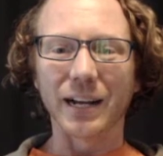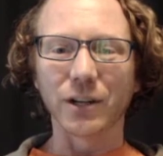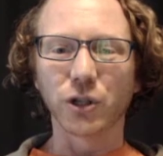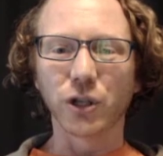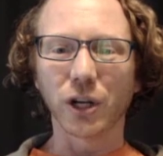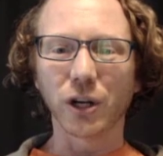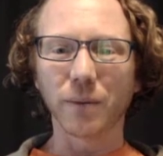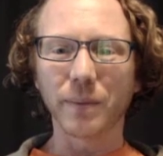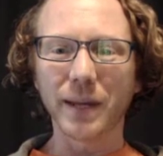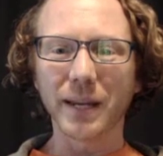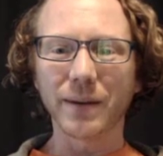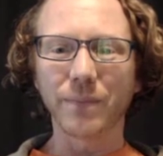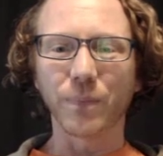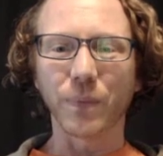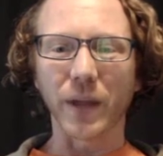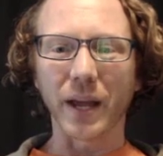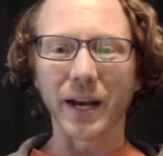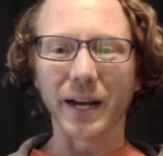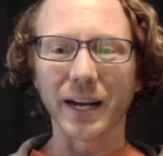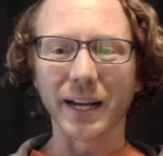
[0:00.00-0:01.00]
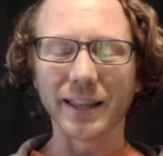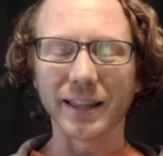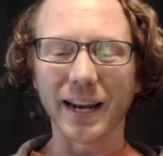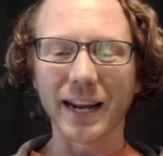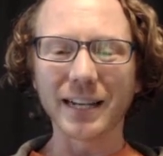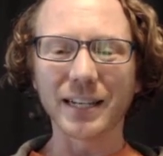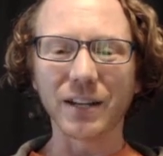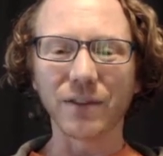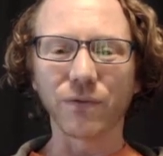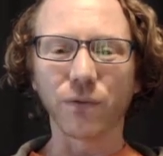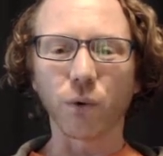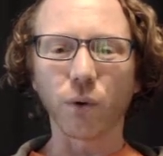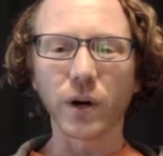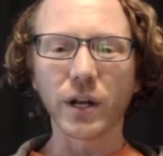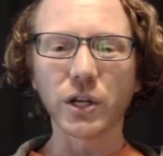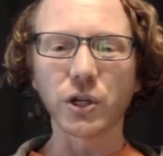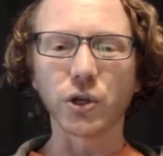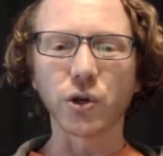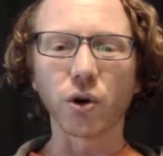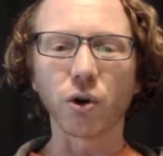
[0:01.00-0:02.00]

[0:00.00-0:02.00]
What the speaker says: Gentlemen, the 1940s,